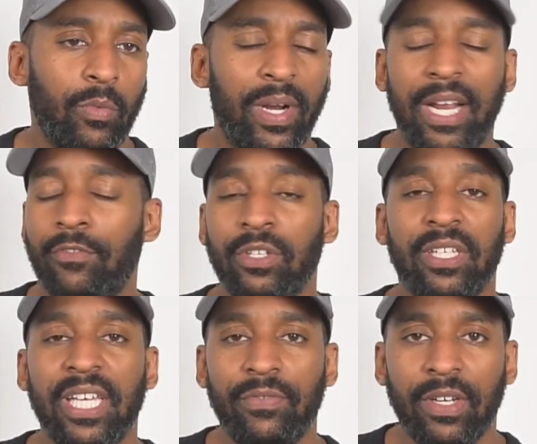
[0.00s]
or whenever
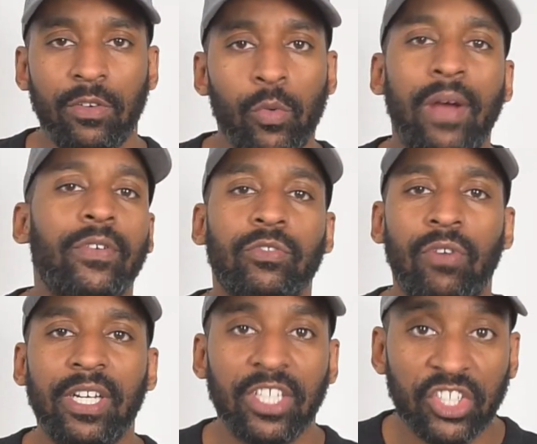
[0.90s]
he's leaving, whoever's
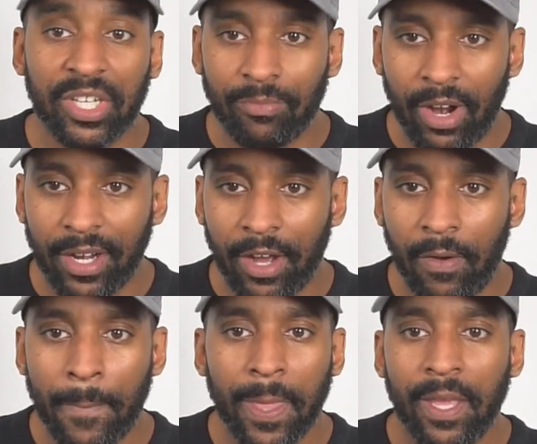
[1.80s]
running the ship right
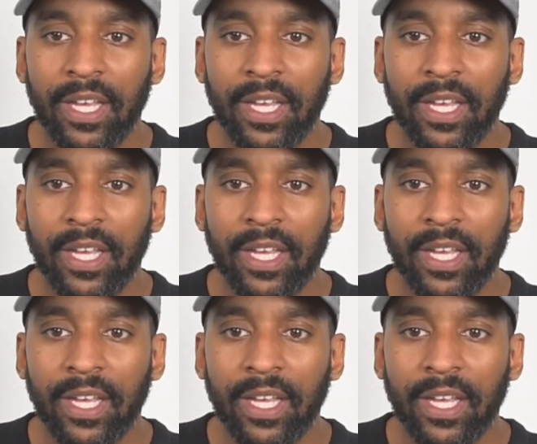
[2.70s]
now.